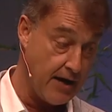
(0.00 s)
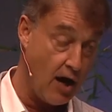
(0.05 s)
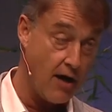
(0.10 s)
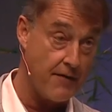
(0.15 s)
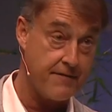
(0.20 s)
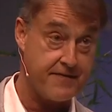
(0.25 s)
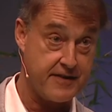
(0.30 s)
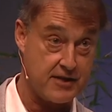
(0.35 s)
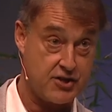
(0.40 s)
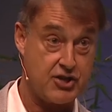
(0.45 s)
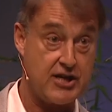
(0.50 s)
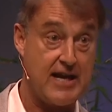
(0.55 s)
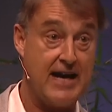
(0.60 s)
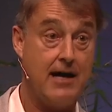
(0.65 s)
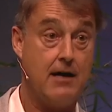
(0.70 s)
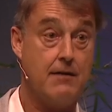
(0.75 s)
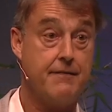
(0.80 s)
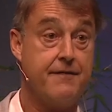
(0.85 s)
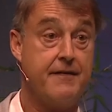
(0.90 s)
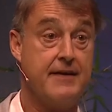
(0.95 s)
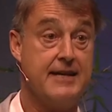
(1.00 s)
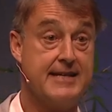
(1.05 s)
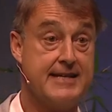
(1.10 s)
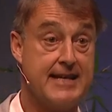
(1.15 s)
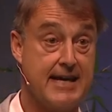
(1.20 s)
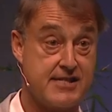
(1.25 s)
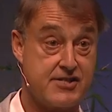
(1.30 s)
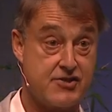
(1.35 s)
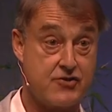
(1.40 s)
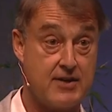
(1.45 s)
off-the-shelf
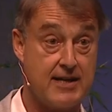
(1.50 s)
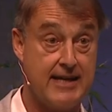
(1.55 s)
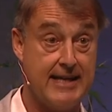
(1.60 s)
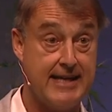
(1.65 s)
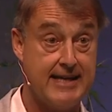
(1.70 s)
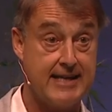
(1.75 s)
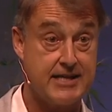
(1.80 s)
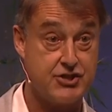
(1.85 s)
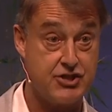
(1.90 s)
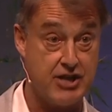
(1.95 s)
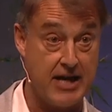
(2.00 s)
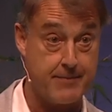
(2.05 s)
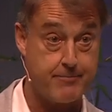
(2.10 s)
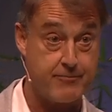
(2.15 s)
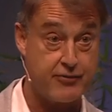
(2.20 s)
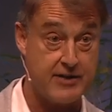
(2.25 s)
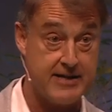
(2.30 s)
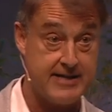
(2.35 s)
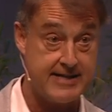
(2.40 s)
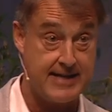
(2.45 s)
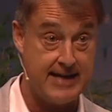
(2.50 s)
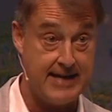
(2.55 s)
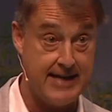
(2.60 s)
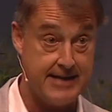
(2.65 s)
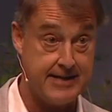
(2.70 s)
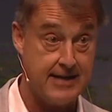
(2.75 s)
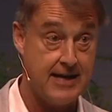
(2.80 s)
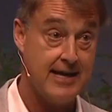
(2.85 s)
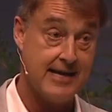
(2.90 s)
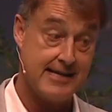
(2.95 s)
industrial inkjet
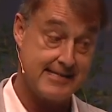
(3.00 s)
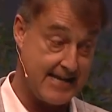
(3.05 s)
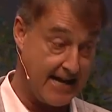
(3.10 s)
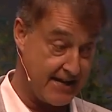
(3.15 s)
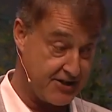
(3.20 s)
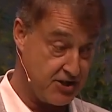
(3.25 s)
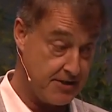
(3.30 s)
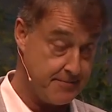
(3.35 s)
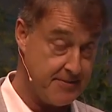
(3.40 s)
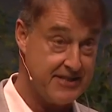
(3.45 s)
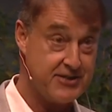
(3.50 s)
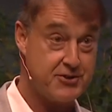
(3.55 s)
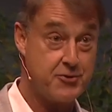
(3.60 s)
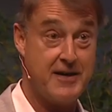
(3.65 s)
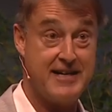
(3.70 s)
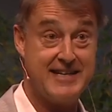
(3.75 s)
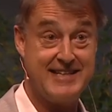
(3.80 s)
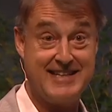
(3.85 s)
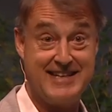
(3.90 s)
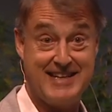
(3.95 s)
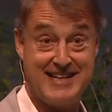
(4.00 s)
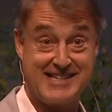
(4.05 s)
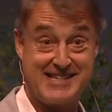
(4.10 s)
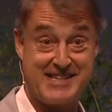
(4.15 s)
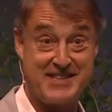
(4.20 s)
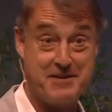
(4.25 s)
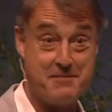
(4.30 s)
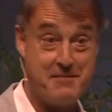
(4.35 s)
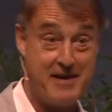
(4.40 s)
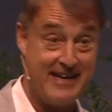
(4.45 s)
printhead. It's actually been 20 years
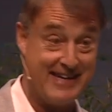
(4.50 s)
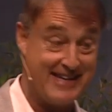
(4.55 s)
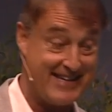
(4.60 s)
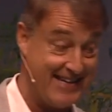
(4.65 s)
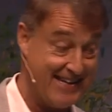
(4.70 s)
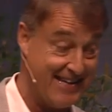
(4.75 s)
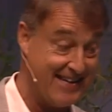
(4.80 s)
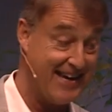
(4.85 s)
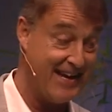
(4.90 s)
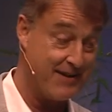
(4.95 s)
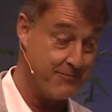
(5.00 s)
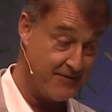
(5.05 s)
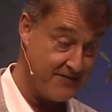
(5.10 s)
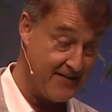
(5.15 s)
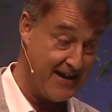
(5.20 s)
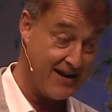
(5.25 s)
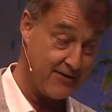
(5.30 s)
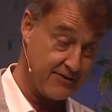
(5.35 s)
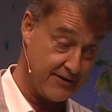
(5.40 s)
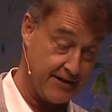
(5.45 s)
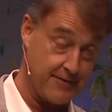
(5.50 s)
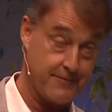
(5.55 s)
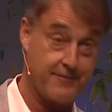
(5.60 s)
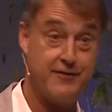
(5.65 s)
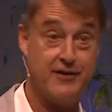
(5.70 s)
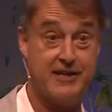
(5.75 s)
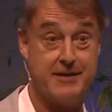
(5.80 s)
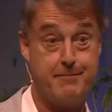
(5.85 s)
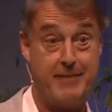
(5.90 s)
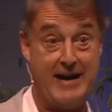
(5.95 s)
in the making, and we've now got it
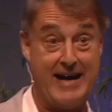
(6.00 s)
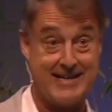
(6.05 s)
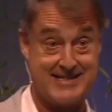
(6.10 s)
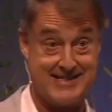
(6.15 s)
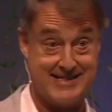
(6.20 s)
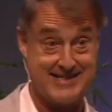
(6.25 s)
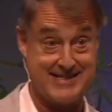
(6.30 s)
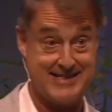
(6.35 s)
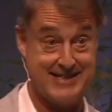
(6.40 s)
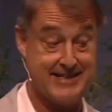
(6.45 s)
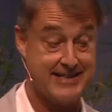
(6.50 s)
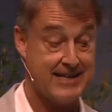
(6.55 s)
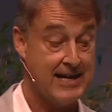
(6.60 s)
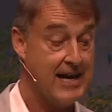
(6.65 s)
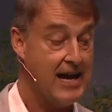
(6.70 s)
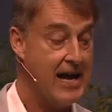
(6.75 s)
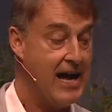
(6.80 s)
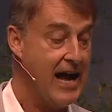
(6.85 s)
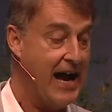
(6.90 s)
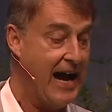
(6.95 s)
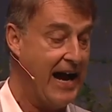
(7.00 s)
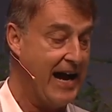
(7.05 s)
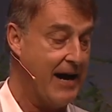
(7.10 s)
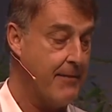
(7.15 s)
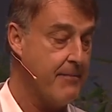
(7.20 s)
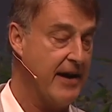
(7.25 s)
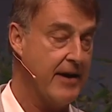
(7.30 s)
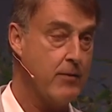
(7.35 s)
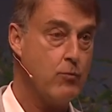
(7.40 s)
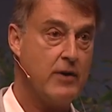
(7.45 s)
fully patented.
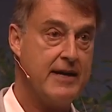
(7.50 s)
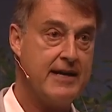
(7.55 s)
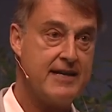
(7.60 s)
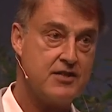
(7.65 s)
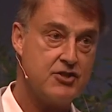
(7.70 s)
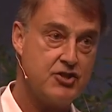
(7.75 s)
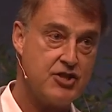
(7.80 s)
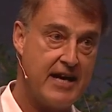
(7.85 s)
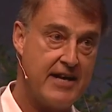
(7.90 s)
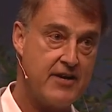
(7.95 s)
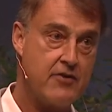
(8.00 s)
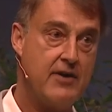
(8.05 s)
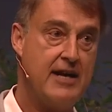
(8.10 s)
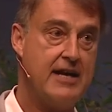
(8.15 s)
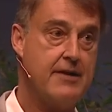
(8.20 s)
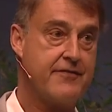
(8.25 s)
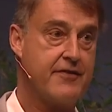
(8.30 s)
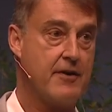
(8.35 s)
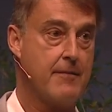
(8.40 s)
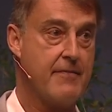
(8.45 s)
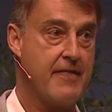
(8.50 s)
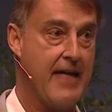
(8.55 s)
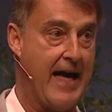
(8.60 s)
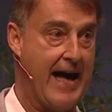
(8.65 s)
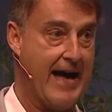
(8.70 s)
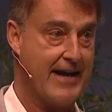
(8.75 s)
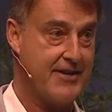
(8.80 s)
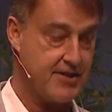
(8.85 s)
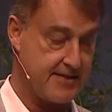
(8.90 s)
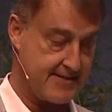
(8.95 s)
And we can generate from
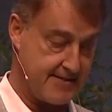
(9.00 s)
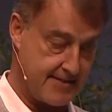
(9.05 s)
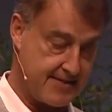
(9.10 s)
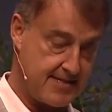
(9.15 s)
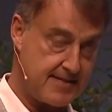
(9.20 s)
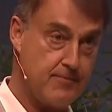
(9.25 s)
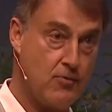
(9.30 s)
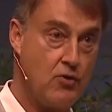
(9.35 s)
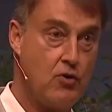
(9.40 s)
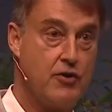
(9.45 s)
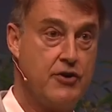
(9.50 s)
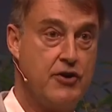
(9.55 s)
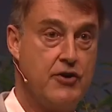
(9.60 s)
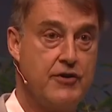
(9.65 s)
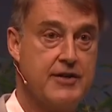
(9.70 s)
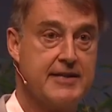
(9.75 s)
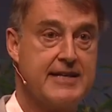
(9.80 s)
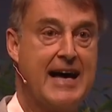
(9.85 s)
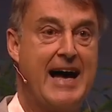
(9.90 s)
that, just a small unit,